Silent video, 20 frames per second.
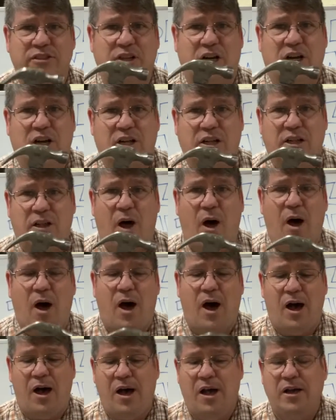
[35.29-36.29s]
The
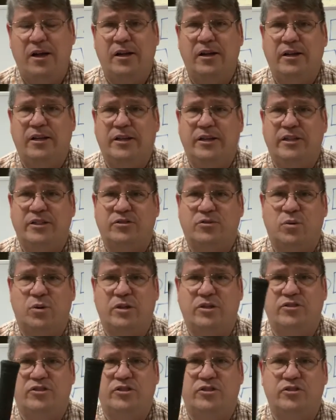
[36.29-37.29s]
claw is what
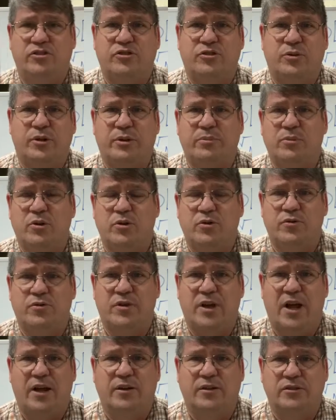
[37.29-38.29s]
is used to remove
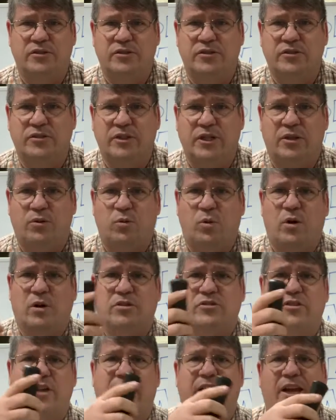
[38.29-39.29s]
nails. It
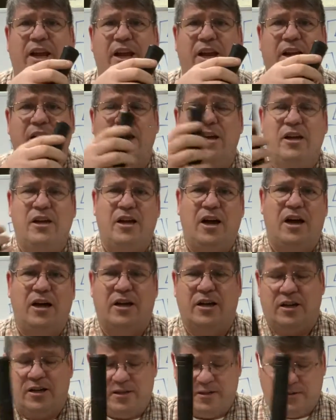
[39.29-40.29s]
works like a
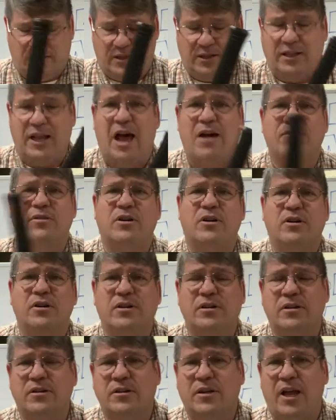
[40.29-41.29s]
lever
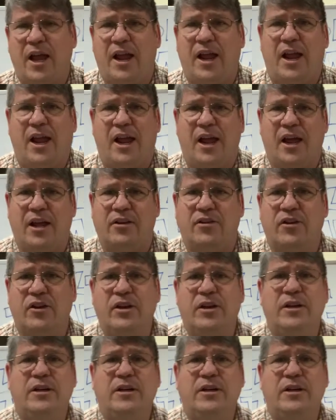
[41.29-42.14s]
and